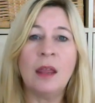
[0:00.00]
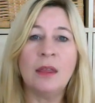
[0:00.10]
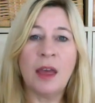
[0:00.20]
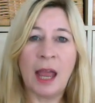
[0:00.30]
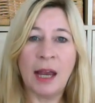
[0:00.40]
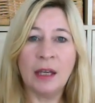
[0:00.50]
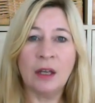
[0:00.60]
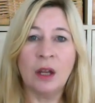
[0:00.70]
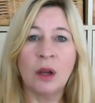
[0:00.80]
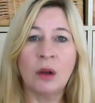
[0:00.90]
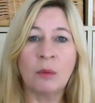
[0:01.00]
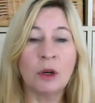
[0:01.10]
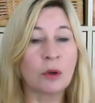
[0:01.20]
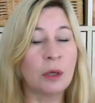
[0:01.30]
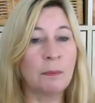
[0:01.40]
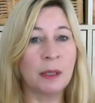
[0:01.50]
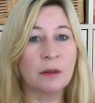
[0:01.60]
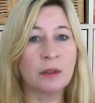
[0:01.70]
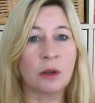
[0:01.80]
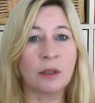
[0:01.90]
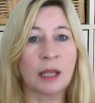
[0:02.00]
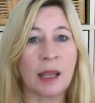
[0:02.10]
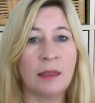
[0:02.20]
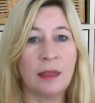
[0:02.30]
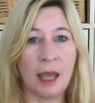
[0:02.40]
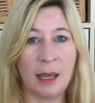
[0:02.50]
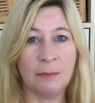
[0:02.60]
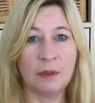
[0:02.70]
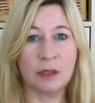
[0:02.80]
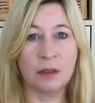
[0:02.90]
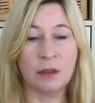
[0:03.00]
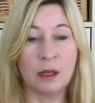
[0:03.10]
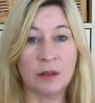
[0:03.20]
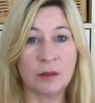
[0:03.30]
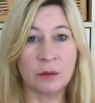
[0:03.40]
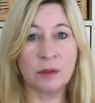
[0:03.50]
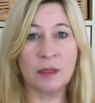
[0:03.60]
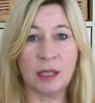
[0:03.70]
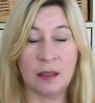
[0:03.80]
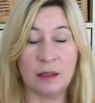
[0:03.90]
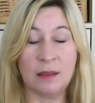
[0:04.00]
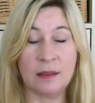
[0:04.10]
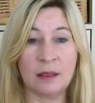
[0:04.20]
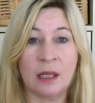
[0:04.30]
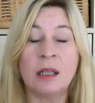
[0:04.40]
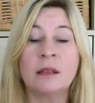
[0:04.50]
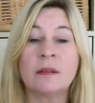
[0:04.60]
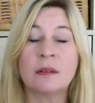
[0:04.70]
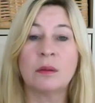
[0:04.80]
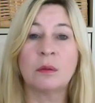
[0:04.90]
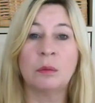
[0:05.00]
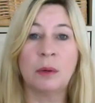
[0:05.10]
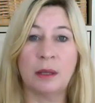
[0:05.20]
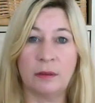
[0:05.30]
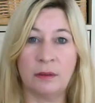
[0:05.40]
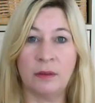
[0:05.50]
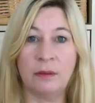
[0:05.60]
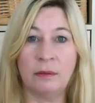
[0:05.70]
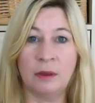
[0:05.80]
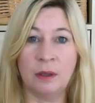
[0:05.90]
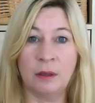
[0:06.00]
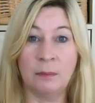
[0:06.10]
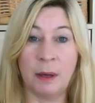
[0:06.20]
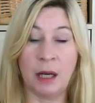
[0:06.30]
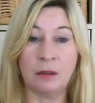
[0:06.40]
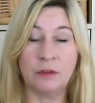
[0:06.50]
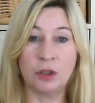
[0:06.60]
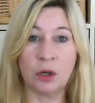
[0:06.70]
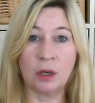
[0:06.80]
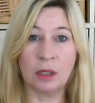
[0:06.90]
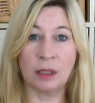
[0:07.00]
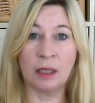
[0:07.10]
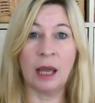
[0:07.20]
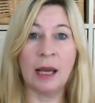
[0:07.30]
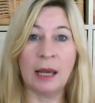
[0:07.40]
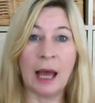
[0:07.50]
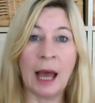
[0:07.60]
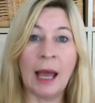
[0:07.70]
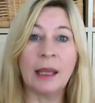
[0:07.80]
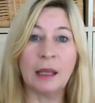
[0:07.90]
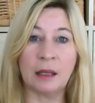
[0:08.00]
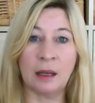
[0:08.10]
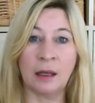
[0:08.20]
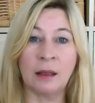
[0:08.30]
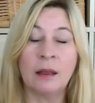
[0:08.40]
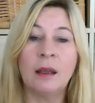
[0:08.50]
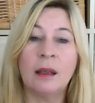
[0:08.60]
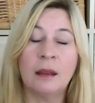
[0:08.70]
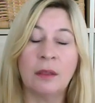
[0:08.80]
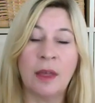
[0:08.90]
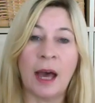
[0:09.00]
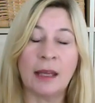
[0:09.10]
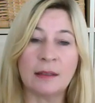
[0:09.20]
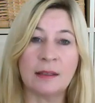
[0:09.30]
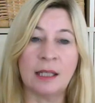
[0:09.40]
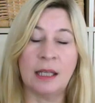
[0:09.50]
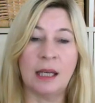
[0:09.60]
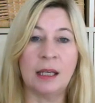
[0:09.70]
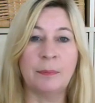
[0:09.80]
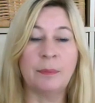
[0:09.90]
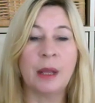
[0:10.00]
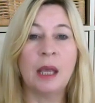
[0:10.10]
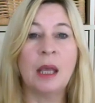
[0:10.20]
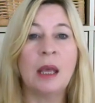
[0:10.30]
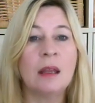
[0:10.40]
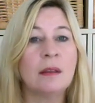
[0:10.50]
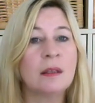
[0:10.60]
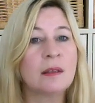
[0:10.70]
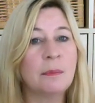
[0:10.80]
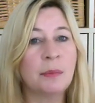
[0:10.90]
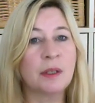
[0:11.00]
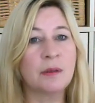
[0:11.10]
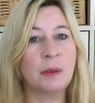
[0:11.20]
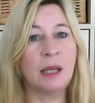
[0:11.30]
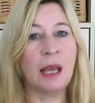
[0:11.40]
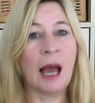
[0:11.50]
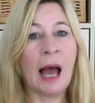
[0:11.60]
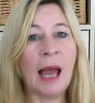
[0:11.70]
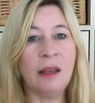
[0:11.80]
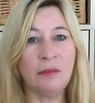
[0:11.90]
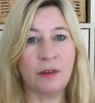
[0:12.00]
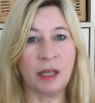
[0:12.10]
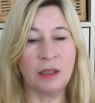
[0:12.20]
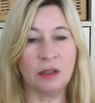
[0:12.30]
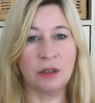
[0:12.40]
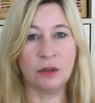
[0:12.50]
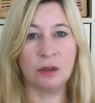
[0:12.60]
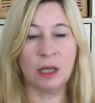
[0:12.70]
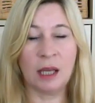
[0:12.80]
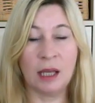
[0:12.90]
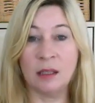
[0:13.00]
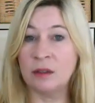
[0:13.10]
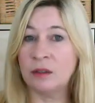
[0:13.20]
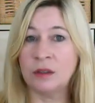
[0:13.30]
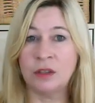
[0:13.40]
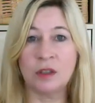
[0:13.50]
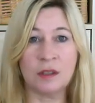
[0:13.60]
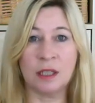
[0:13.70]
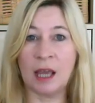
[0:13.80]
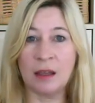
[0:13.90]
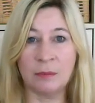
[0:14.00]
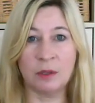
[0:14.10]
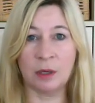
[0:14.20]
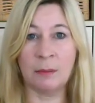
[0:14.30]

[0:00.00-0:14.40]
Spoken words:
then we're going to build on getting them to associate these things with the bar of chocolate and anchoring that state in. The simplest way I find to do it is just to get them to